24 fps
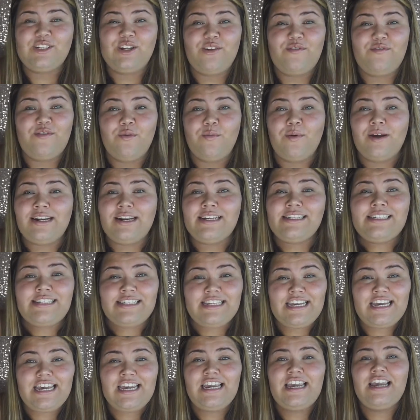So if you want to
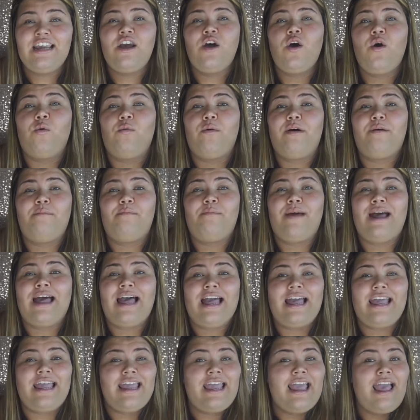see what
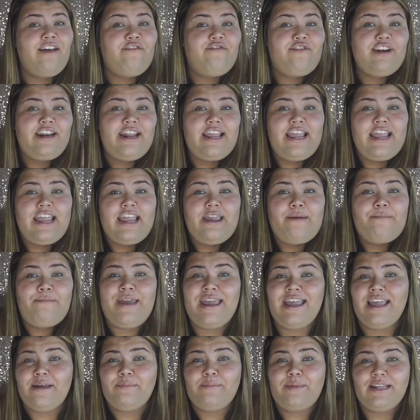my everyday
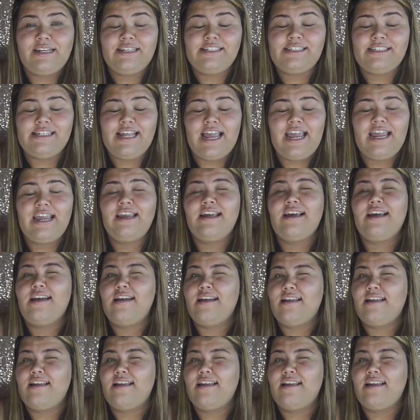makeup looks like,